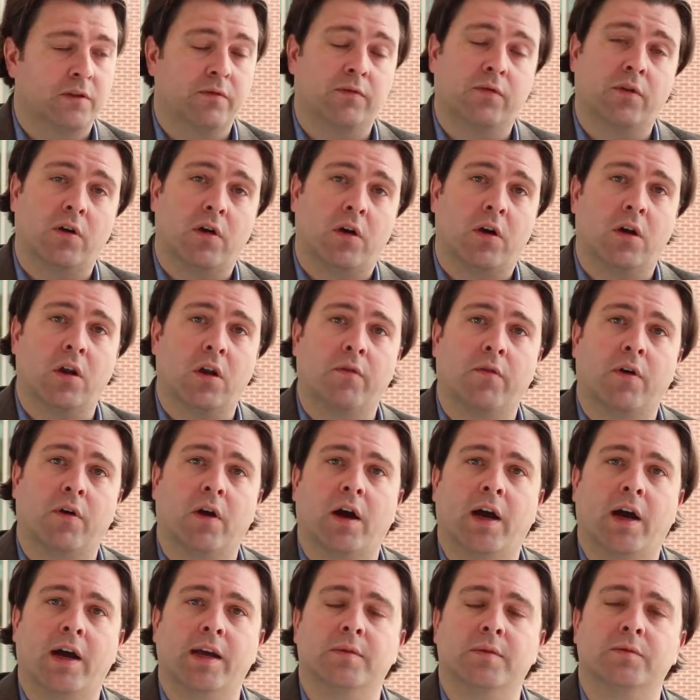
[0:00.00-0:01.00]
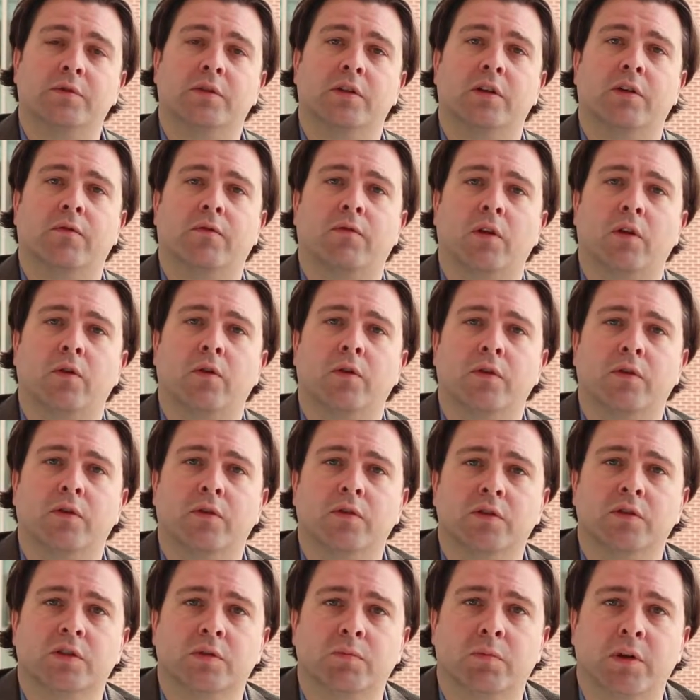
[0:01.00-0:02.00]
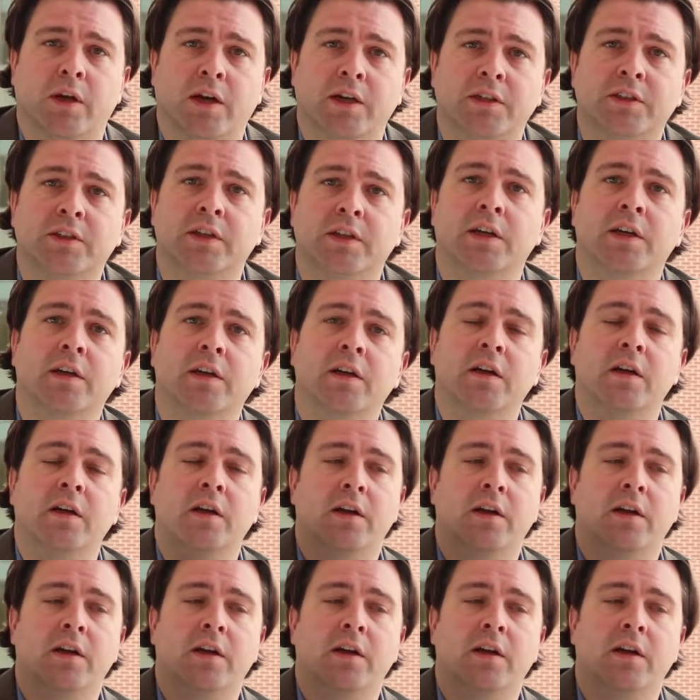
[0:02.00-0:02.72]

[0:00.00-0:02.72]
for all of our items that are flowing through the supply chain,